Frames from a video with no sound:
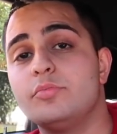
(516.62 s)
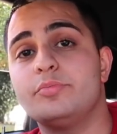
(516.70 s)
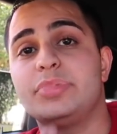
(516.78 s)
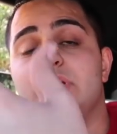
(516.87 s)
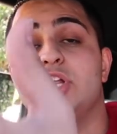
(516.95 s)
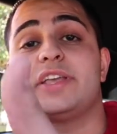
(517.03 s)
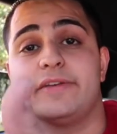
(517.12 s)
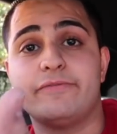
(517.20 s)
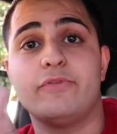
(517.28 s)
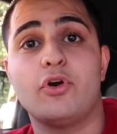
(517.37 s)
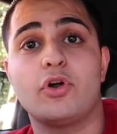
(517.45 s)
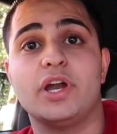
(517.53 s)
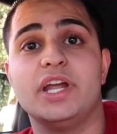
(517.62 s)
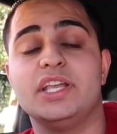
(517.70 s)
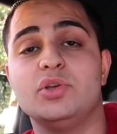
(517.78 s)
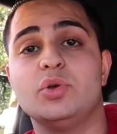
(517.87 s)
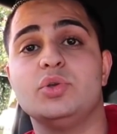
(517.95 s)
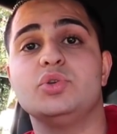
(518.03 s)
be looking for it.
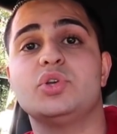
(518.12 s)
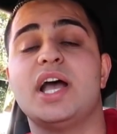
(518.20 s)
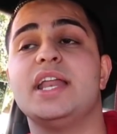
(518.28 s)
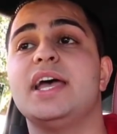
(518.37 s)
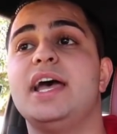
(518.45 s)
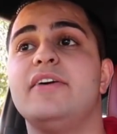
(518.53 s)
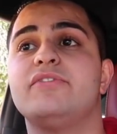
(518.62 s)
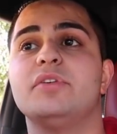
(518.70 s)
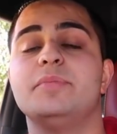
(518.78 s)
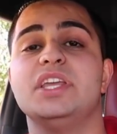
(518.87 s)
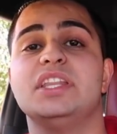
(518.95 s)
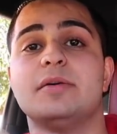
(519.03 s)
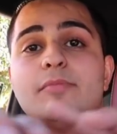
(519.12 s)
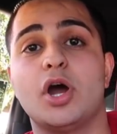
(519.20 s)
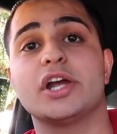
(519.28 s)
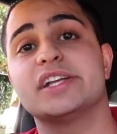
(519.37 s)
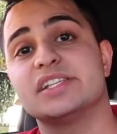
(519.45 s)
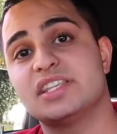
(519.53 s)
You kind of have to be in the
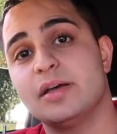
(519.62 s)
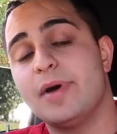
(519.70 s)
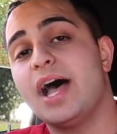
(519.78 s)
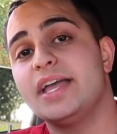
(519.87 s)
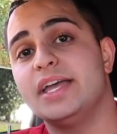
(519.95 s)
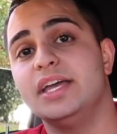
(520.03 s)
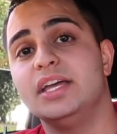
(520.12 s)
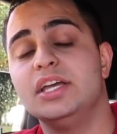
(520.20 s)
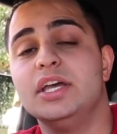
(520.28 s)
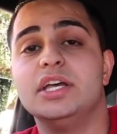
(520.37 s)
market to buy it.